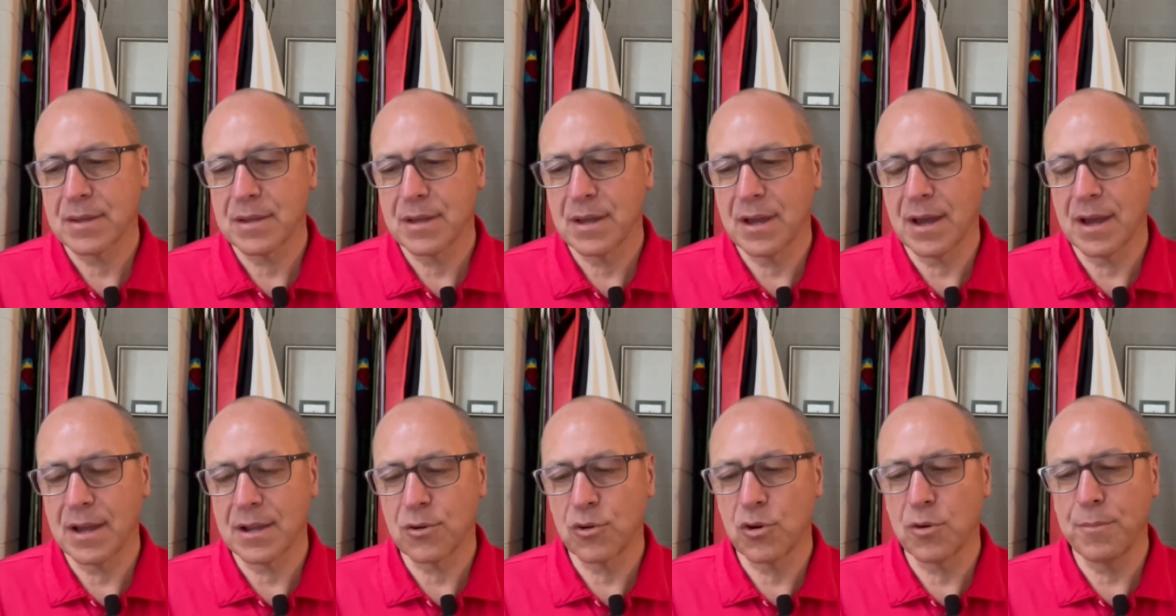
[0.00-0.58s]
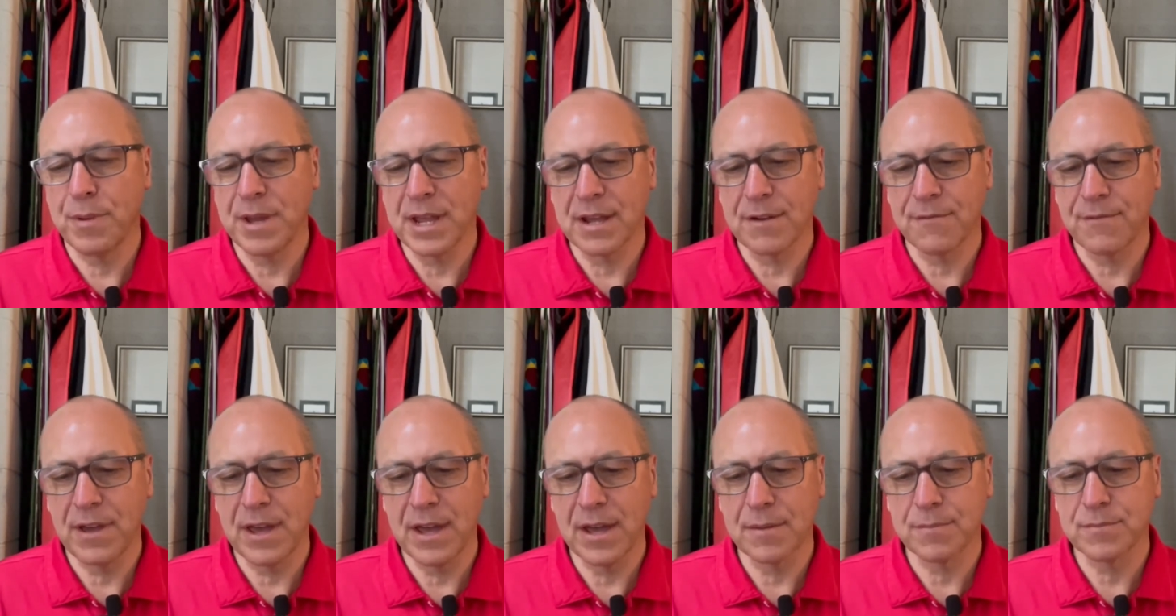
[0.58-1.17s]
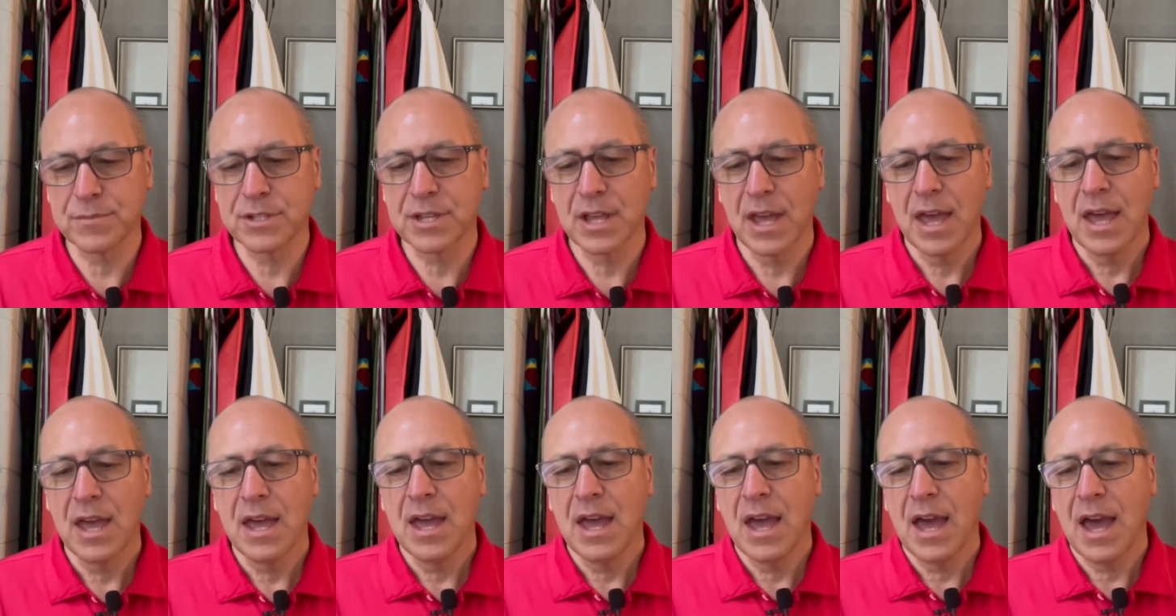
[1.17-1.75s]
of hymns.
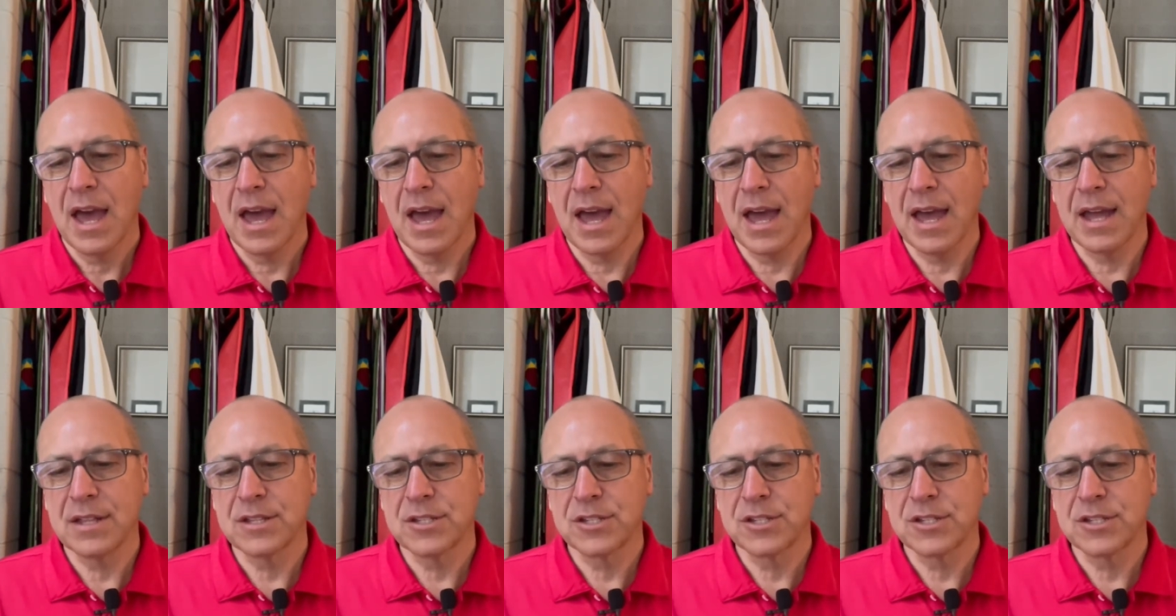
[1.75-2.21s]
And